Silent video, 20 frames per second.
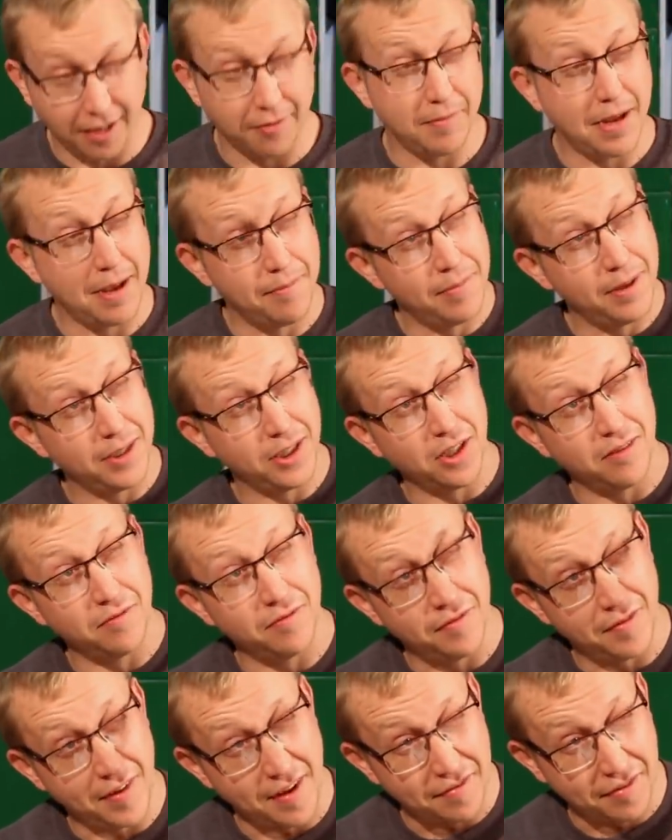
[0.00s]
and I remember
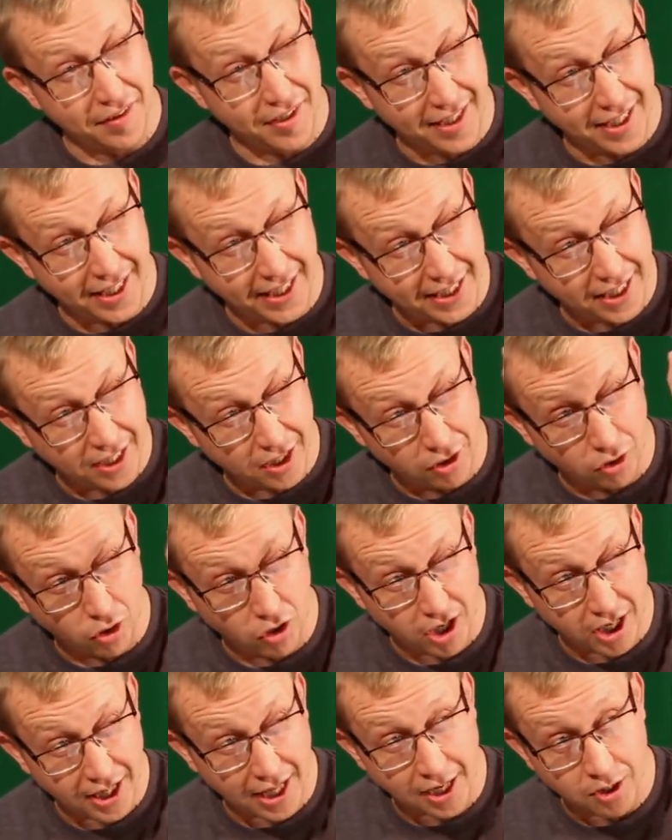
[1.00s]
vividly
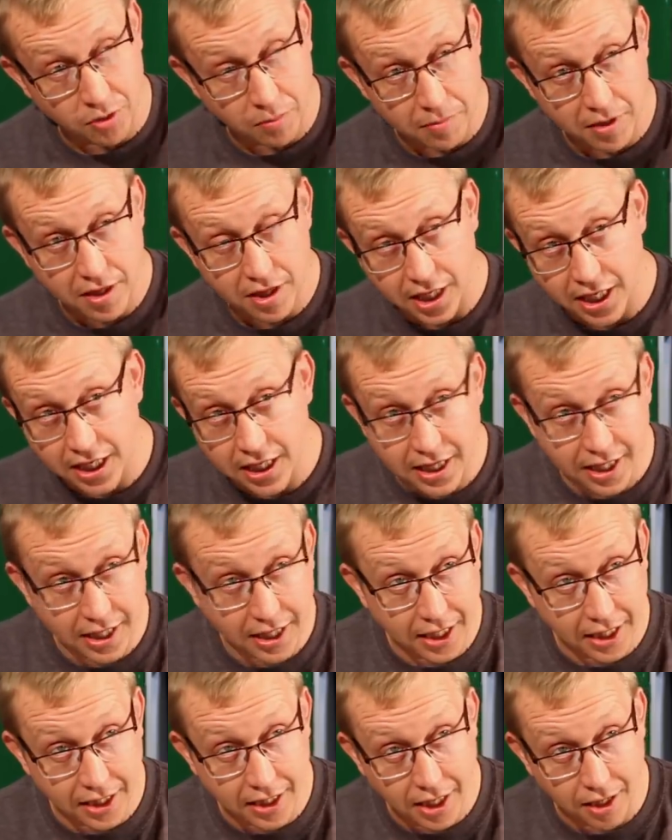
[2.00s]
looking at that number three,
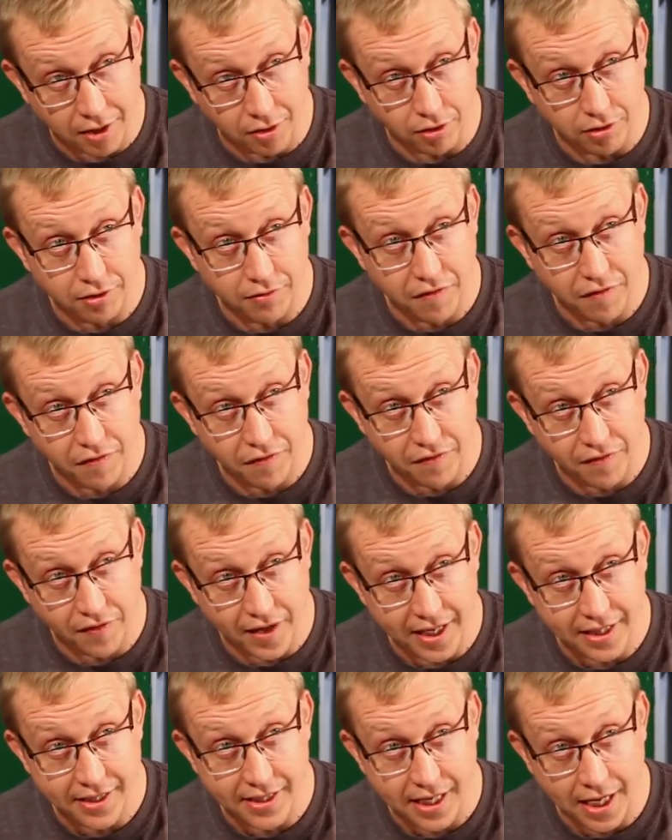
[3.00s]
thinking that looks
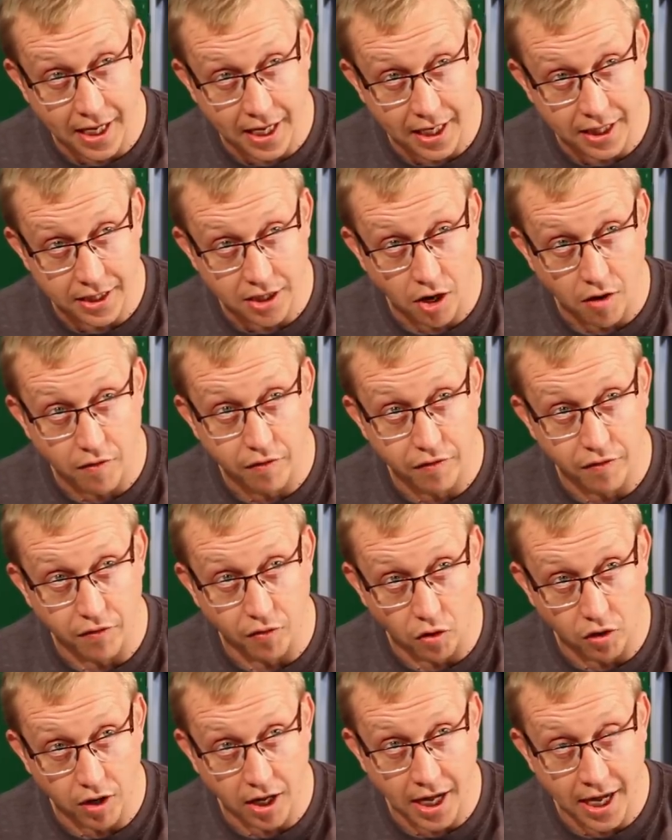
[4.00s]
fit as
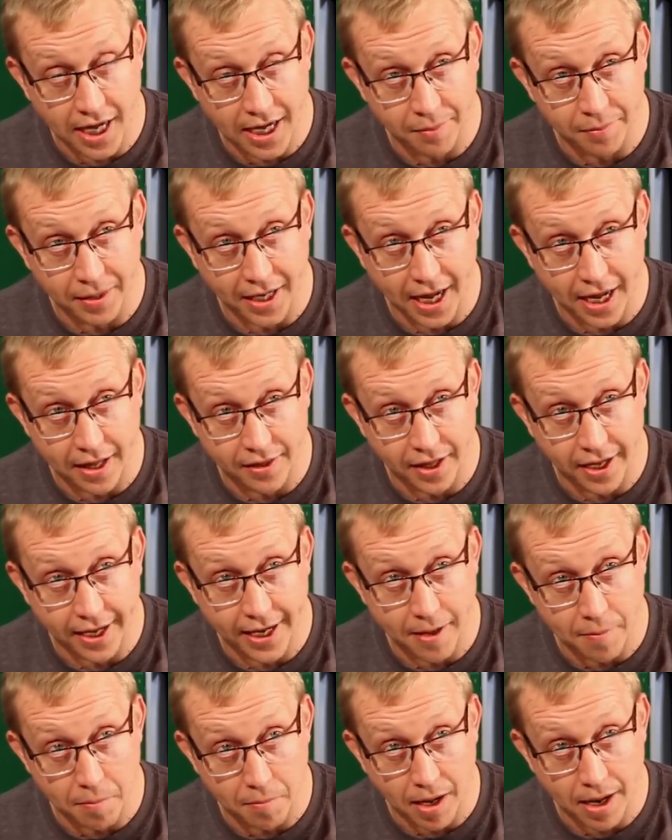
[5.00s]
fuck. I am getting
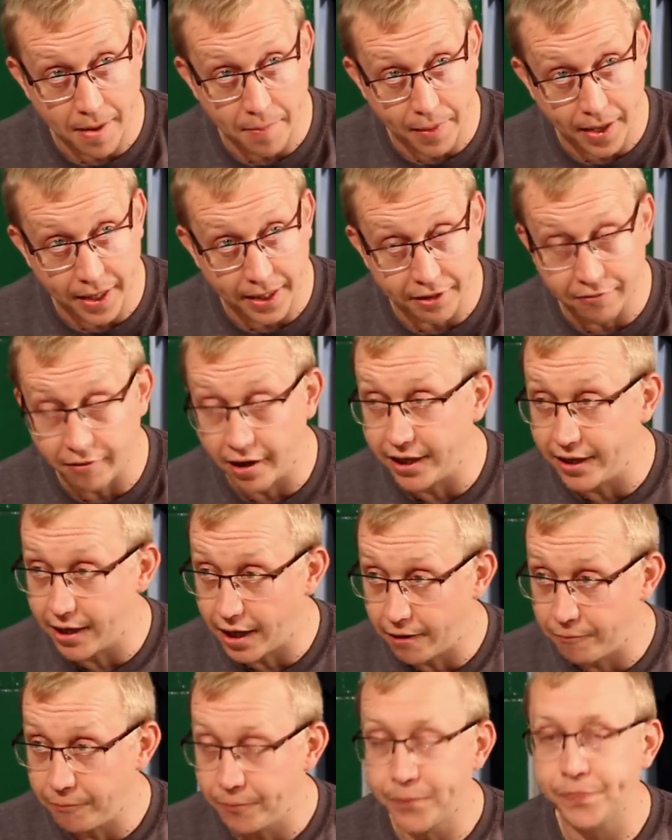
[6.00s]
that in my belly right
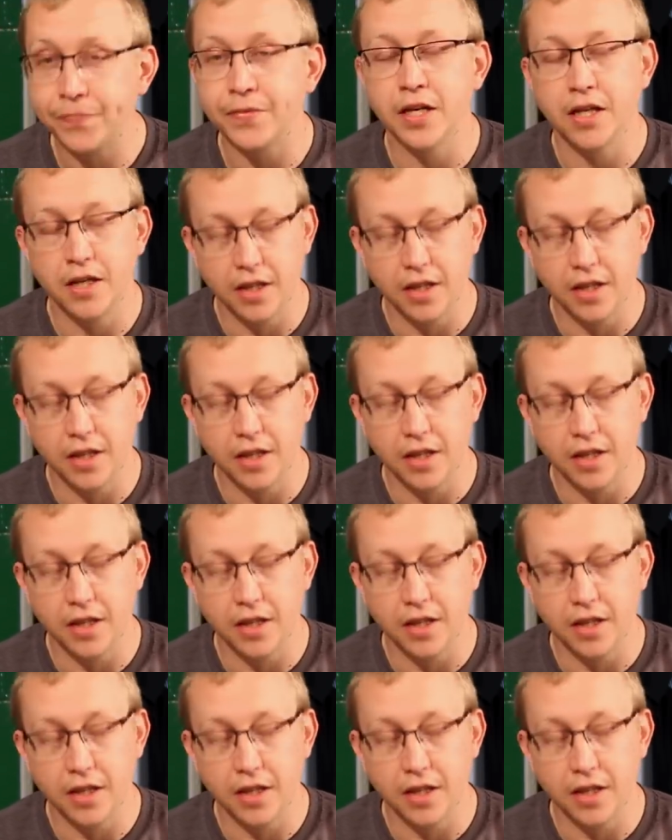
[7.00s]
now. Yeah.